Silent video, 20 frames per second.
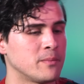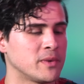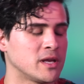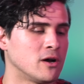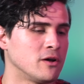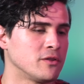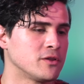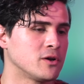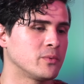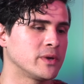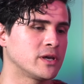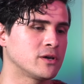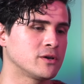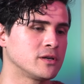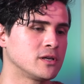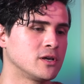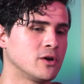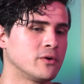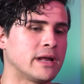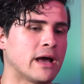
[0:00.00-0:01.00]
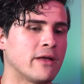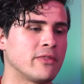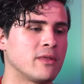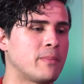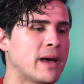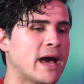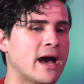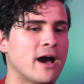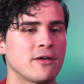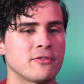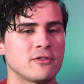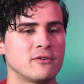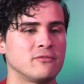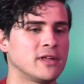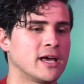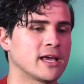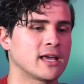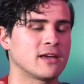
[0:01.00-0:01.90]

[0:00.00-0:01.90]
I mean, although we could go down the path of